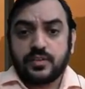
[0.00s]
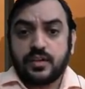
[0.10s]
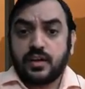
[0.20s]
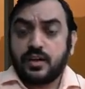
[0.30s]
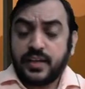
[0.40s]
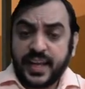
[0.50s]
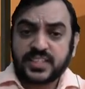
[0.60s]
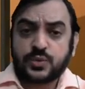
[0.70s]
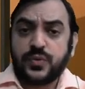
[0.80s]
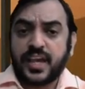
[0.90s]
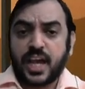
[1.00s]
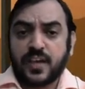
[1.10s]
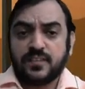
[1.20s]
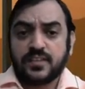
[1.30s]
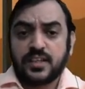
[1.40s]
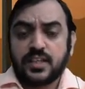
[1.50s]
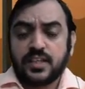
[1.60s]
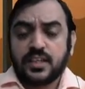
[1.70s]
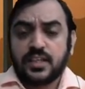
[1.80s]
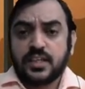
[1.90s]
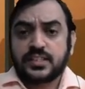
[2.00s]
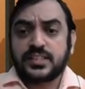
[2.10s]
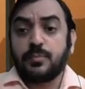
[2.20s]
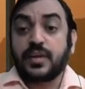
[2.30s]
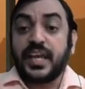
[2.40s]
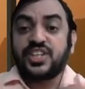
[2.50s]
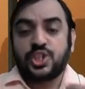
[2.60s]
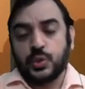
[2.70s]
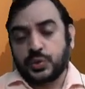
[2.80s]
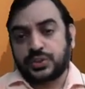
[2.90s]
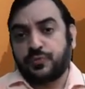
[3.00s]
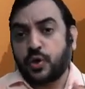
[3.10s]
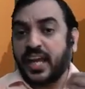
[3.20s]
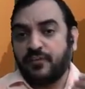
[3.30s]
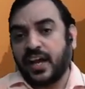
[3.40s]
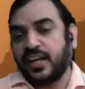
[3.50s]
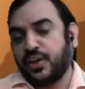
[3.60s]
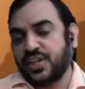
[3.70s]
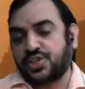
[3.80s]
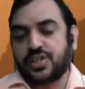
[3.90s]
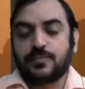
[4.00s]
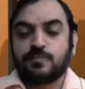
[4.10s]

Next we have some ratios for evaluation